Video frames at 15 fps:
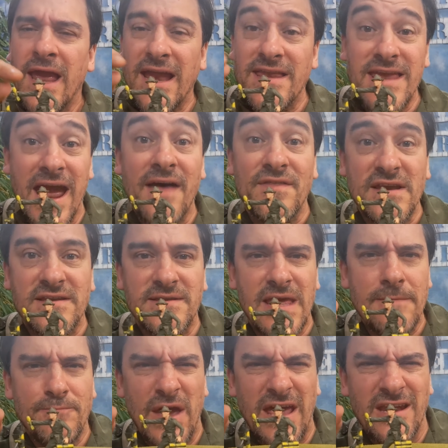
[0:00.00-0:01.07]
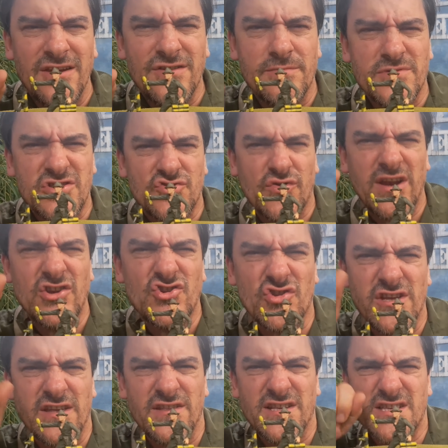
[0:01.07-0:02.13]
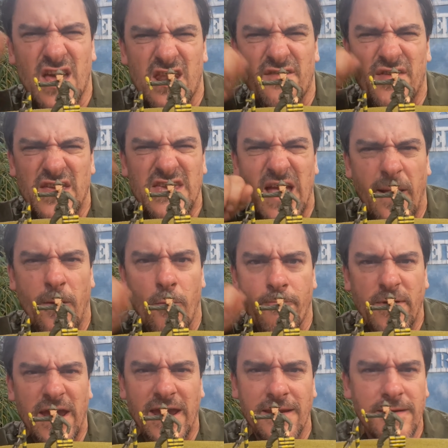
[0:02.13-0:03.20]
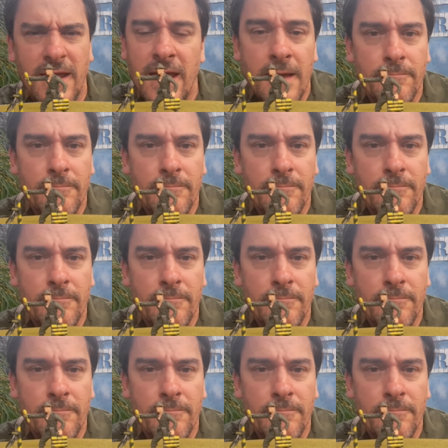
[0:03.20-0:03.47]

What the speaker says: And yeah, they painted them strangely in this kind of like yellow paint.